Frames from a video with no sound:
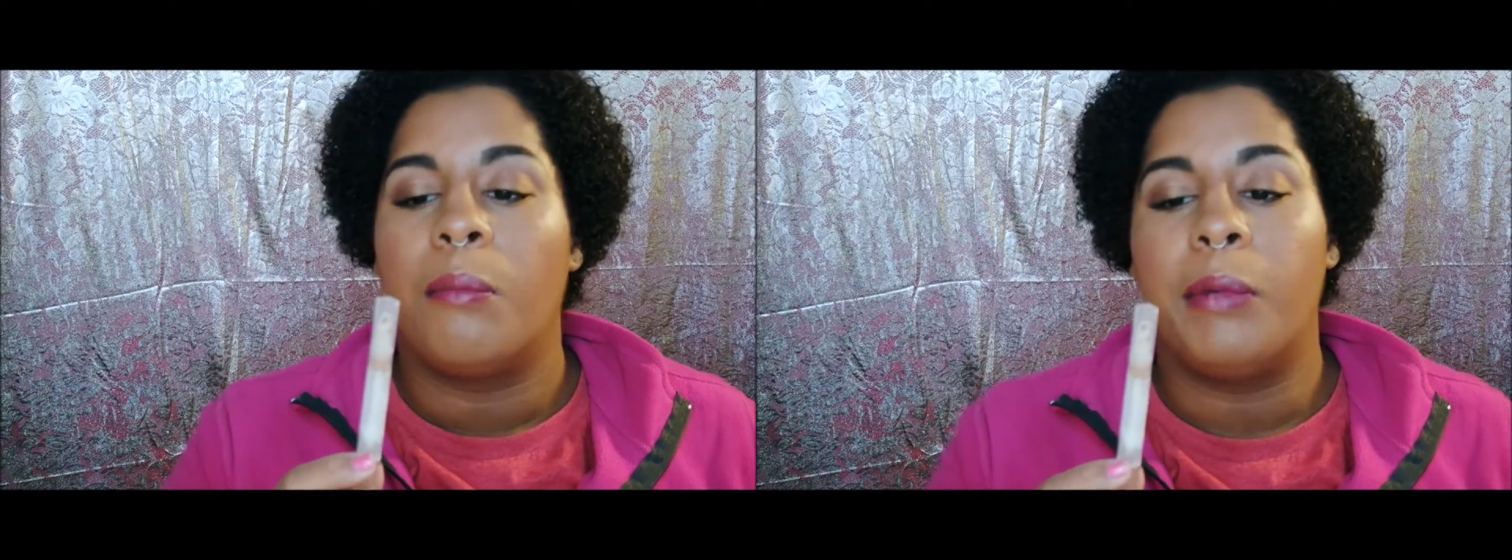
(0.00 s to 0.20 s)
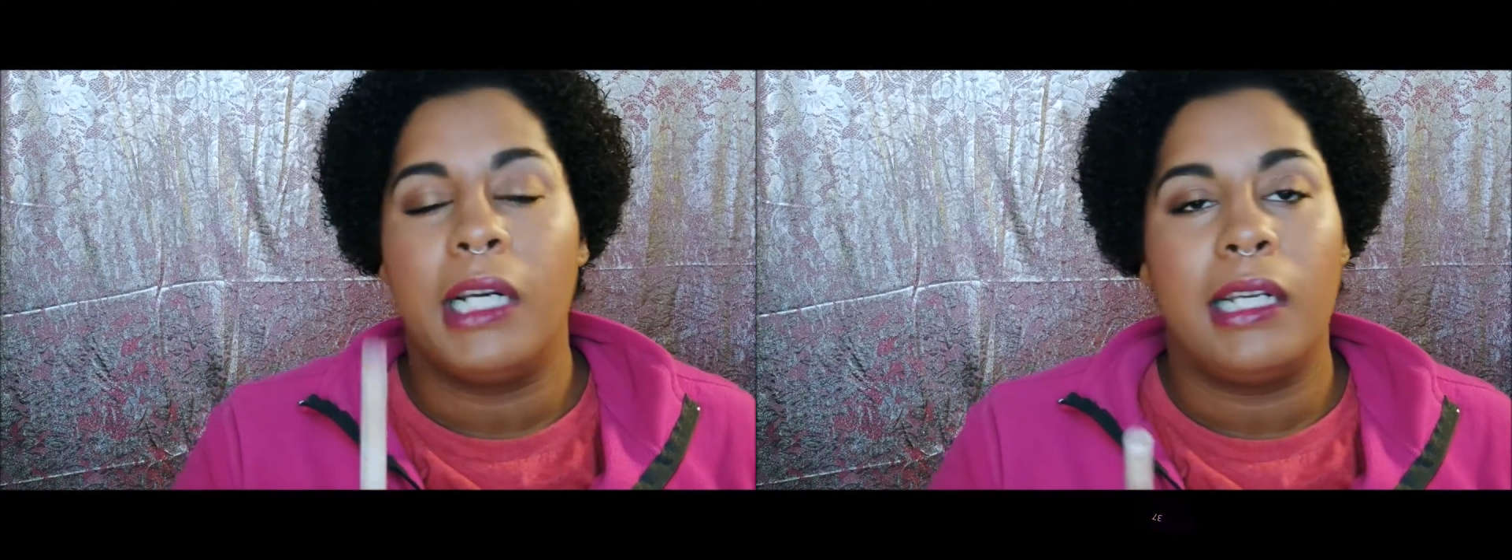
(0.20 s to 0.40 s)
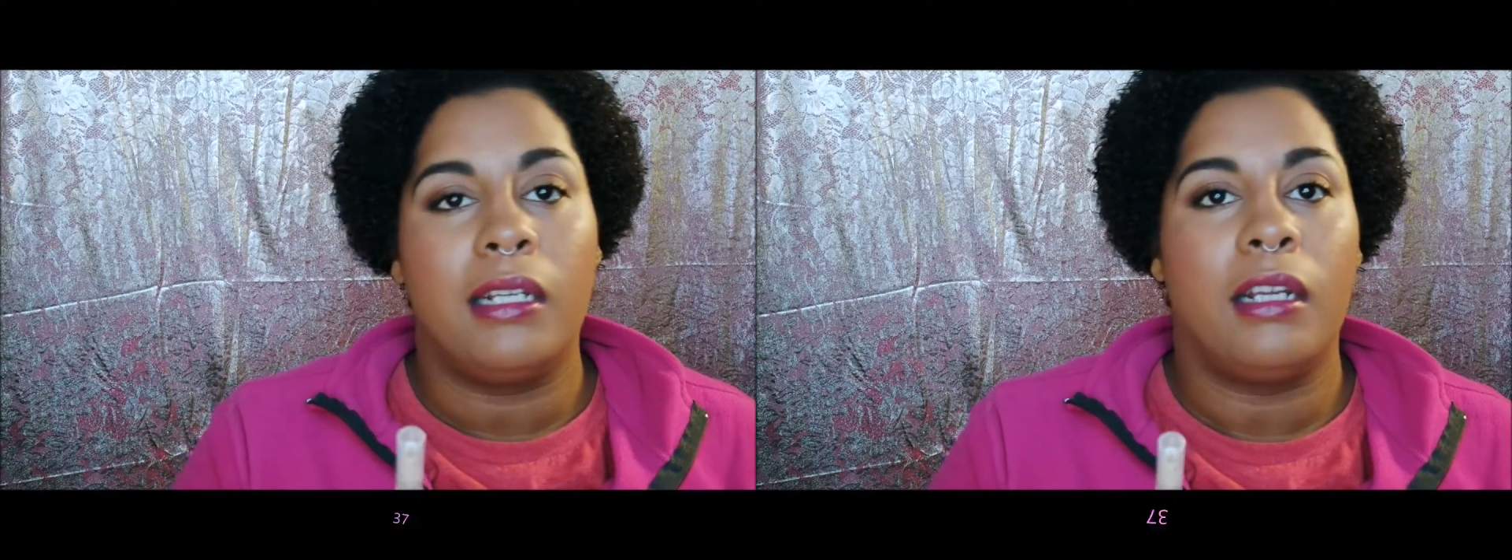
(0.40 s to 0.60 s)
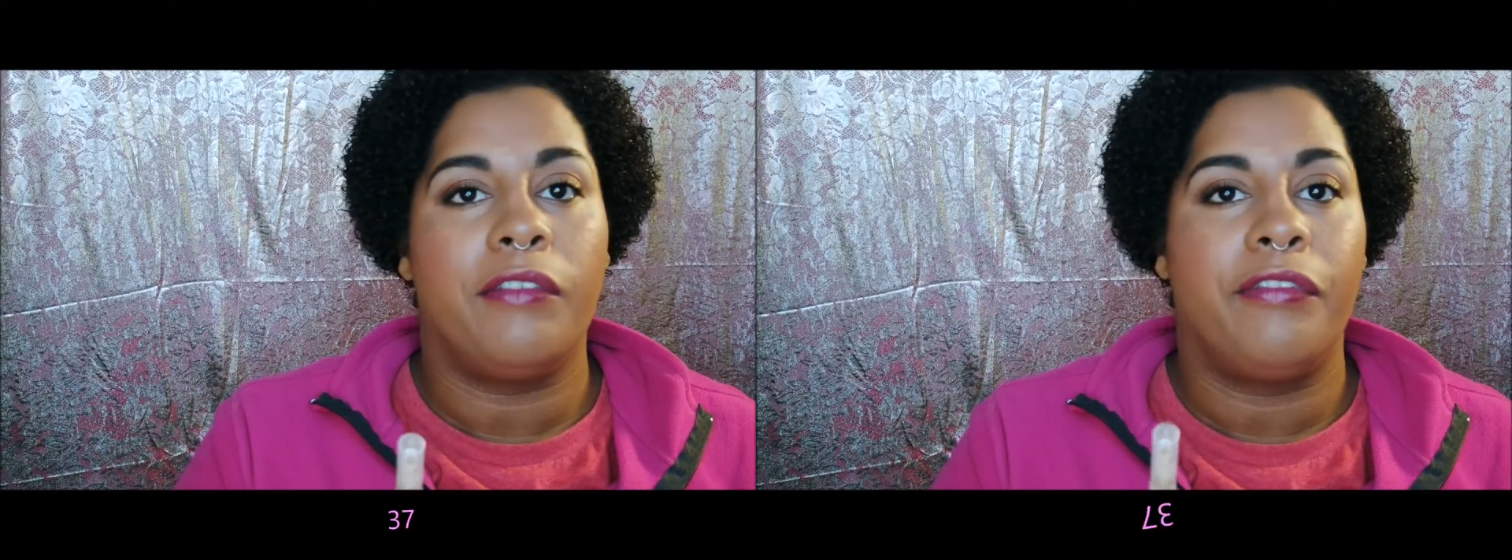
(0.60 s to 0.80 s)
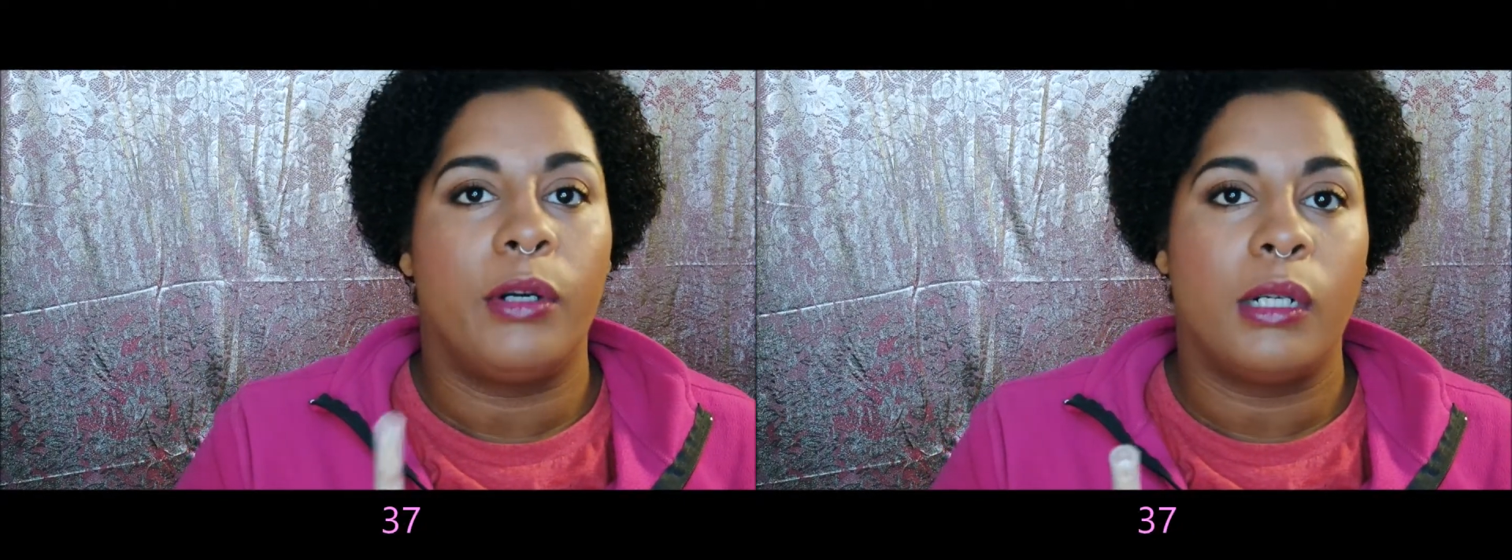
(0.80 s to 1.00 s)
But
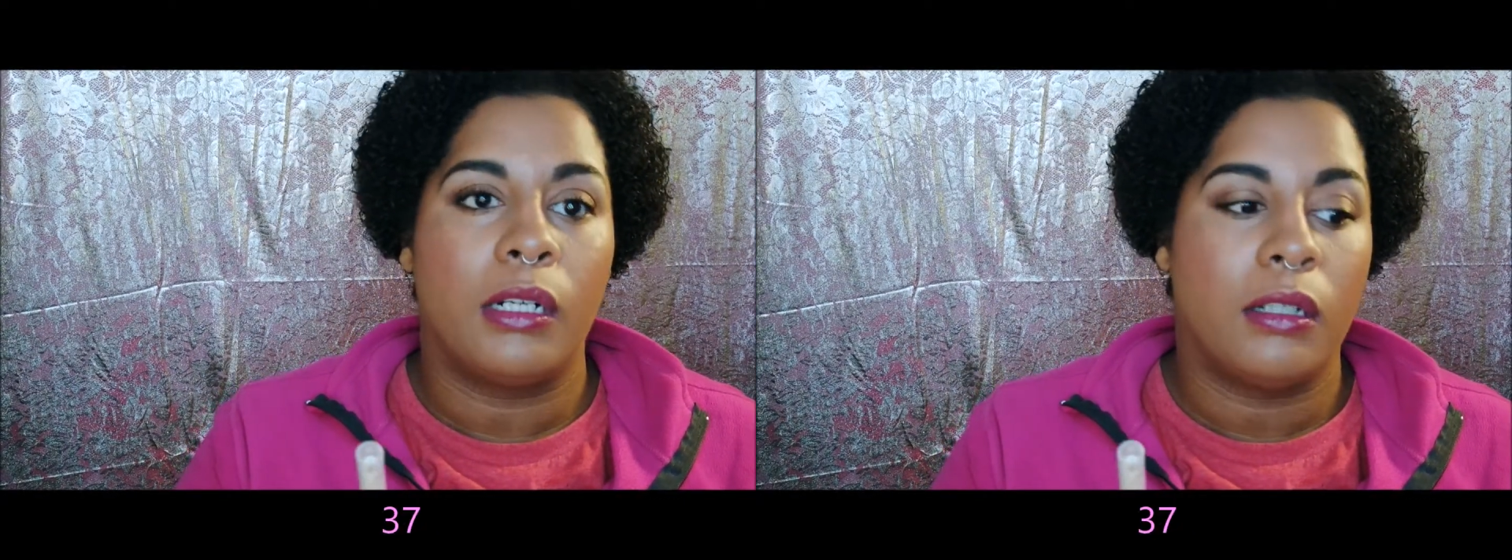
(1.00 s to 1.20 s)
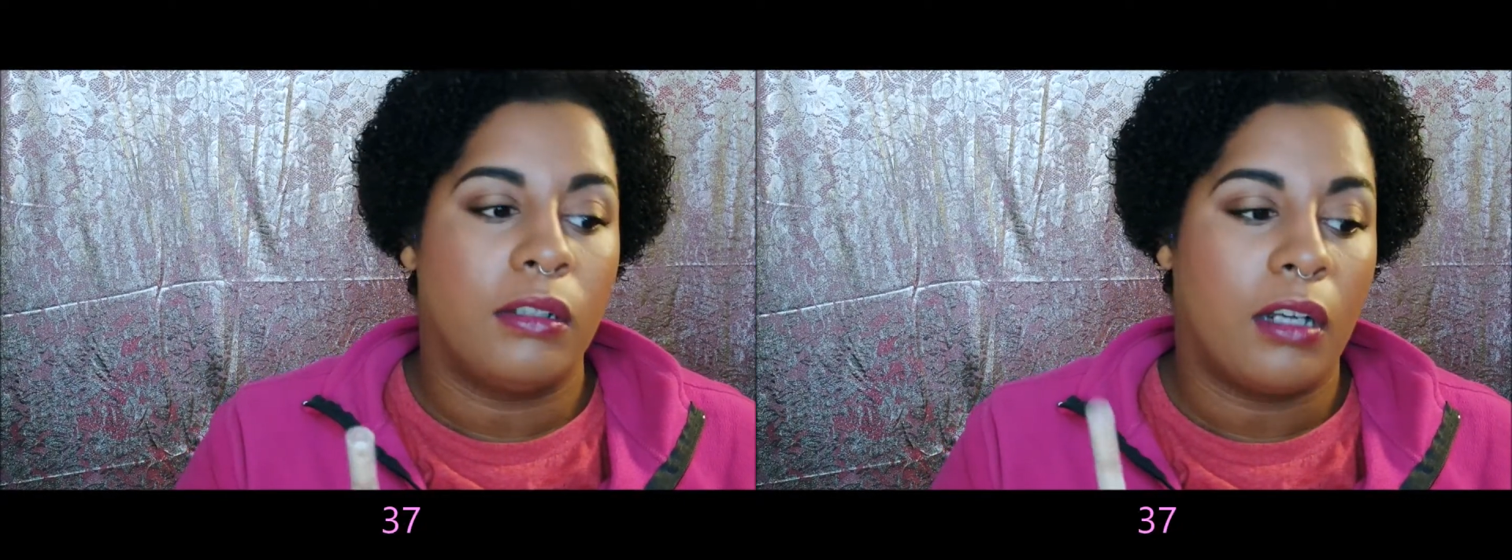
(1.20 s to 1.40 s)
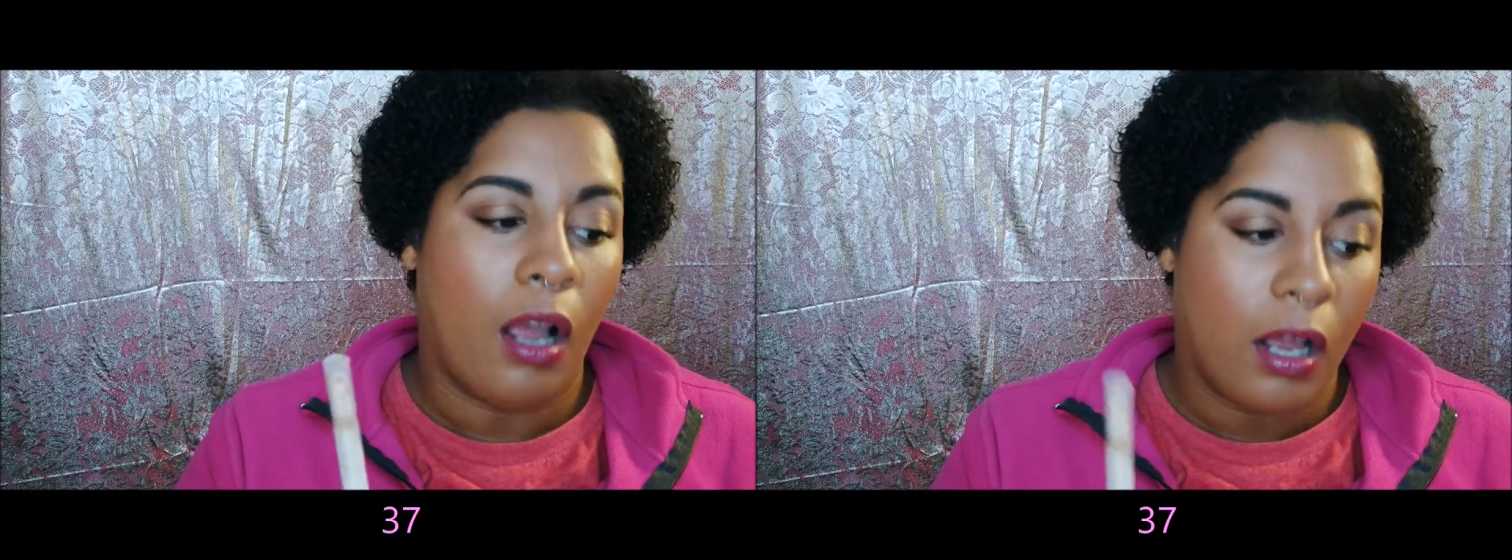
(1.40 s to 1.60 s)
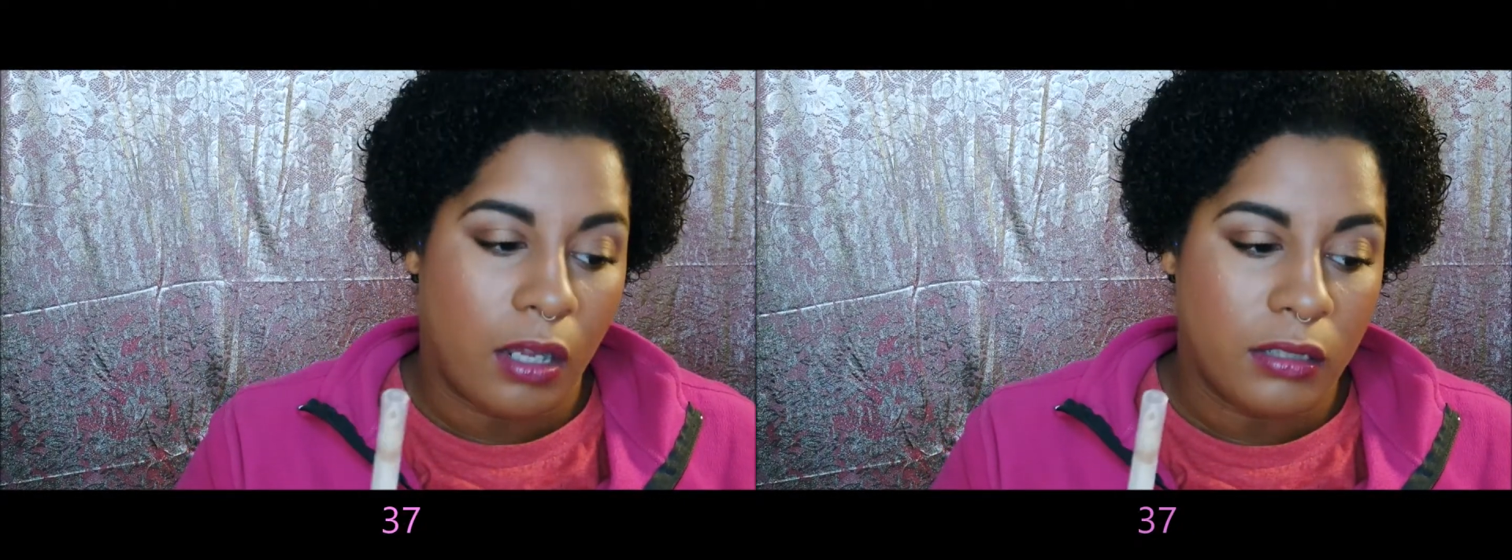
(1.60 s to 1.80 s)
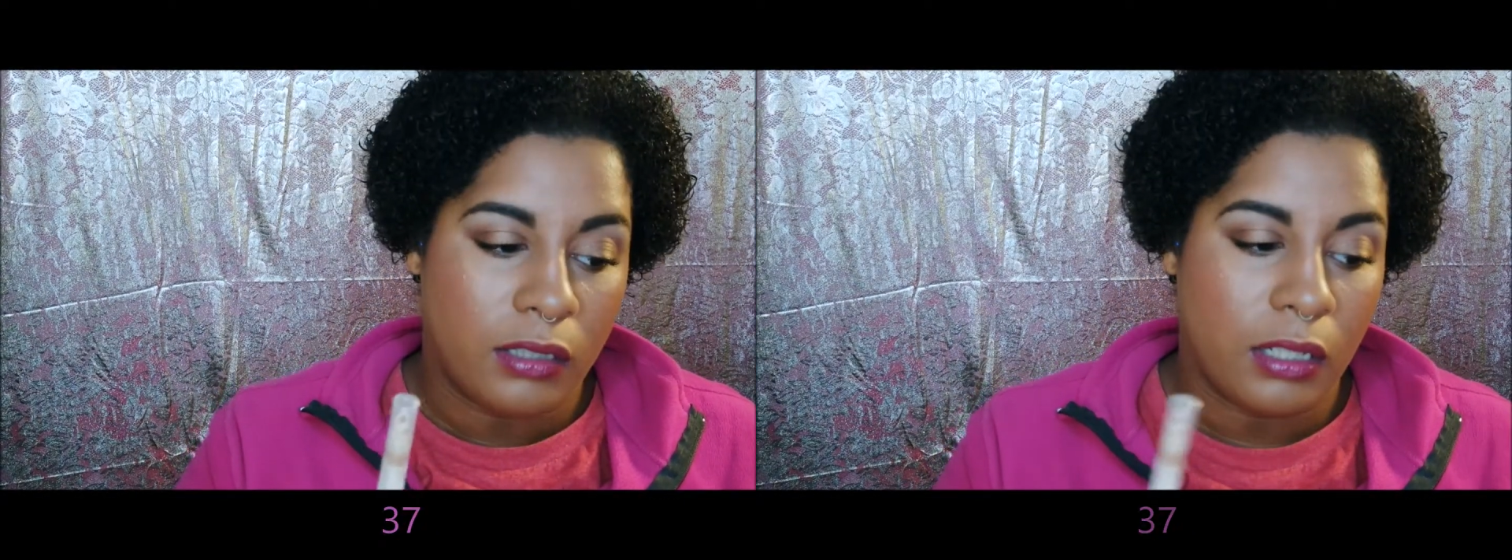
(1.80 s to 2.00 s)
for the
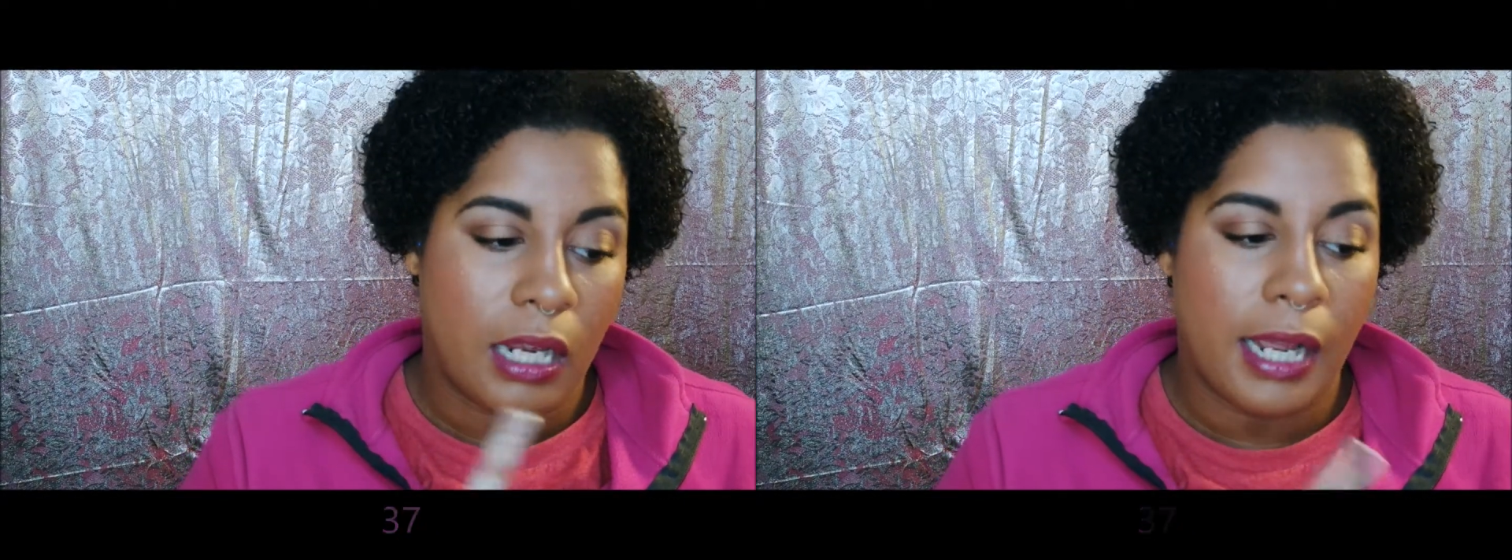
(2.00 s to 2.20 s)
cost,